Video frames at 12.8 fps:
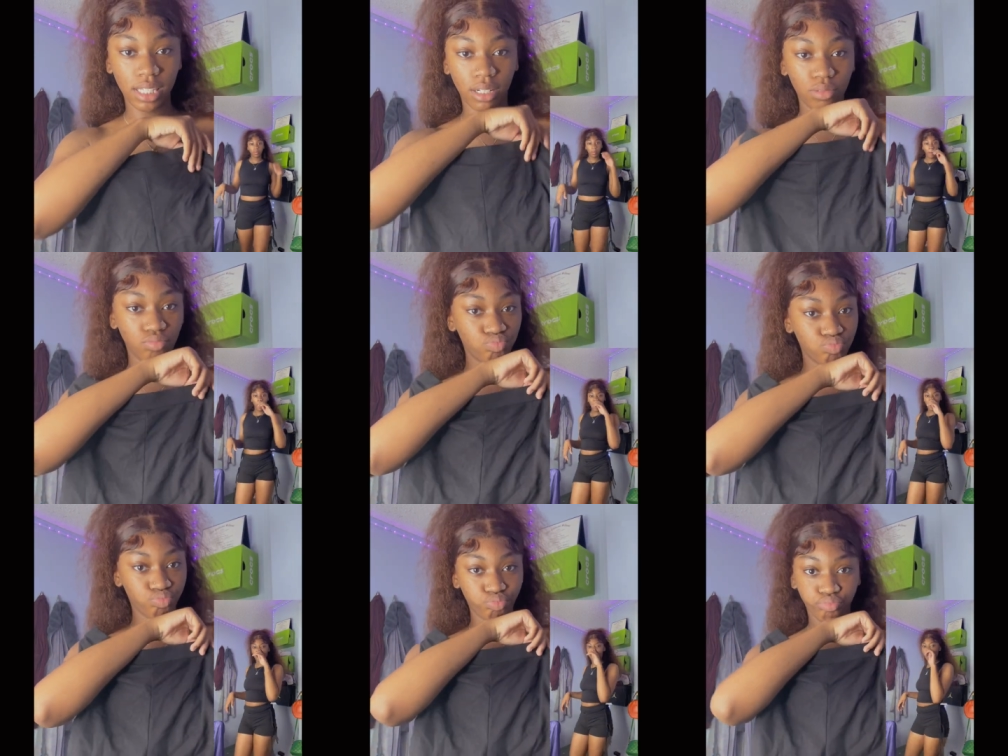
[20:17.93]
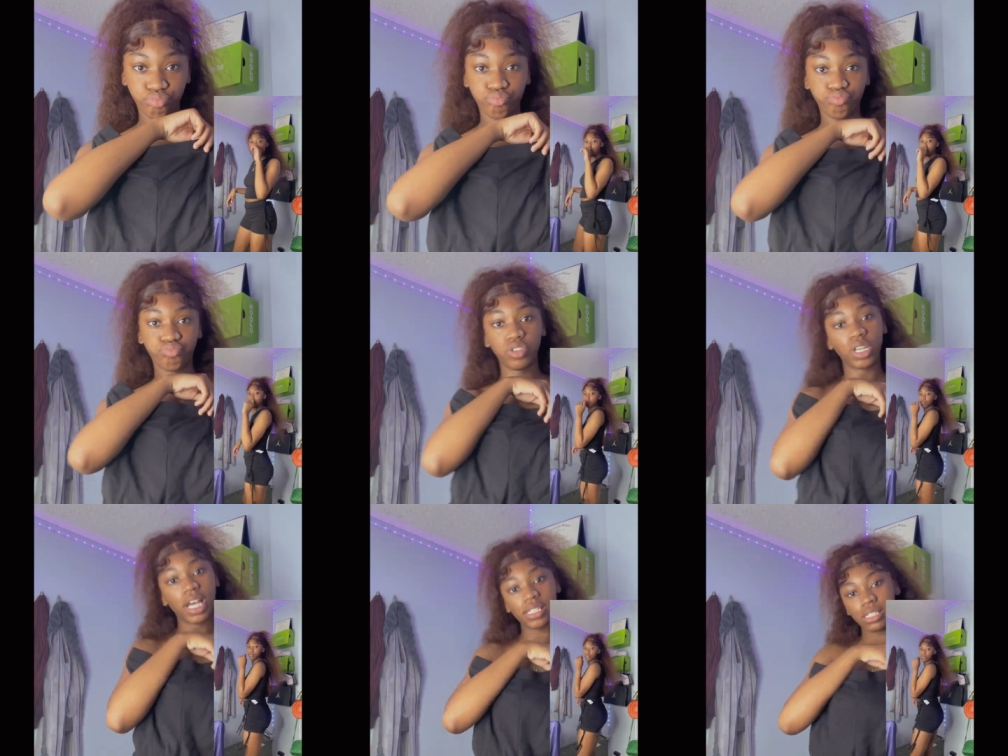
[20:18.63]
though. You
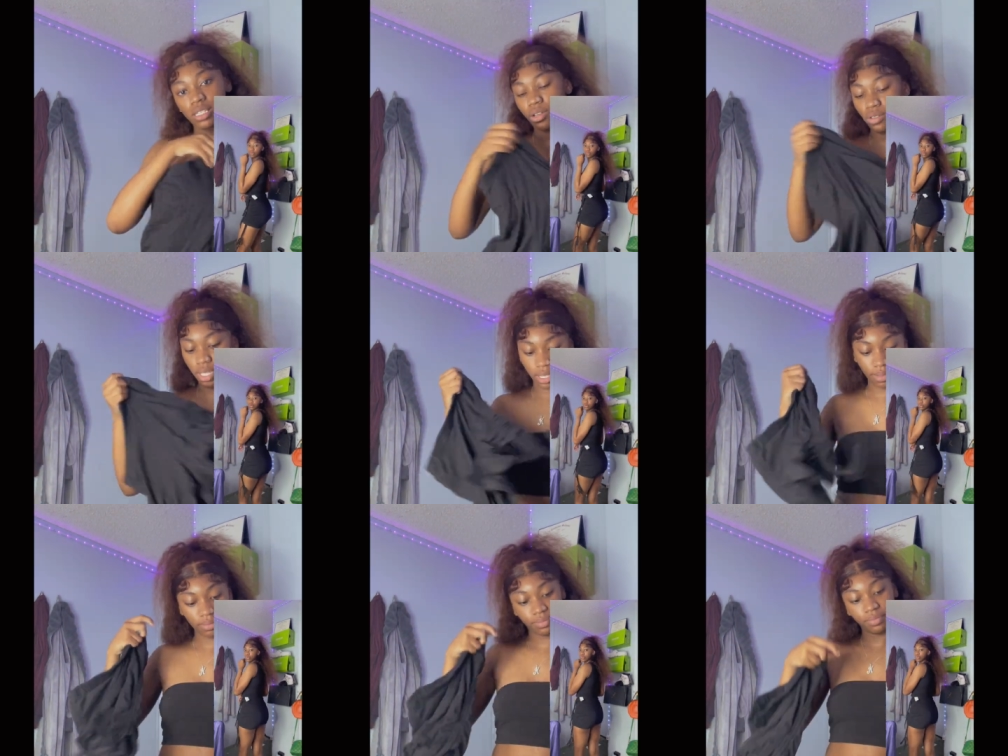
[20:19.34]
guys to know that.